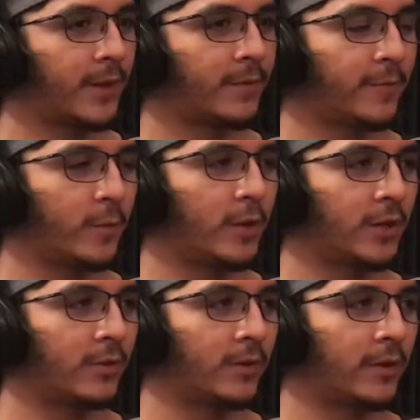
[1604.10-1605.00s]
not
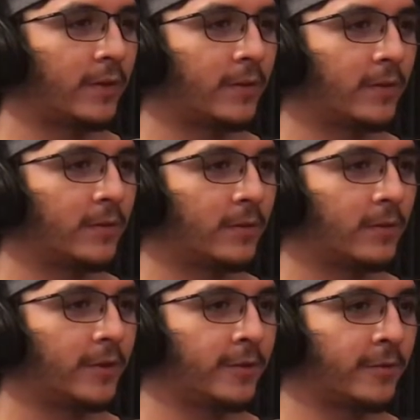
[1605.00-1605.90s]
familiar with
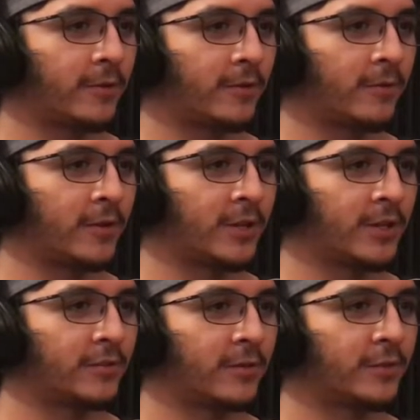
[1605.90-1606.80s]
Ariana Grande,
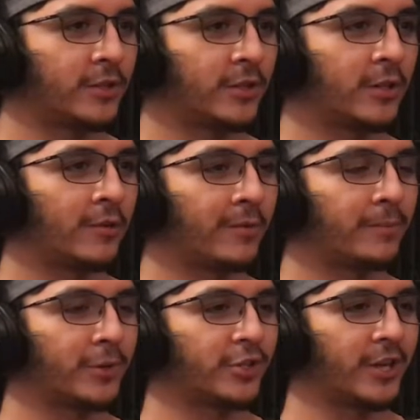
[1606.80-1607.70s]
so I'm just going to go with
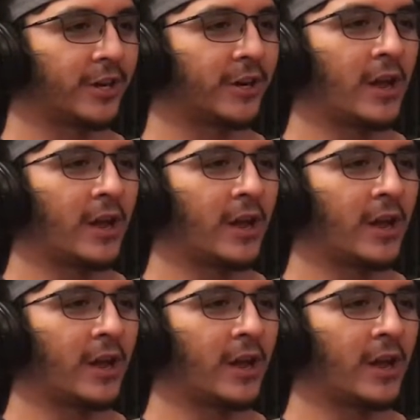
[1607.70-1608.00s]
bushy hair.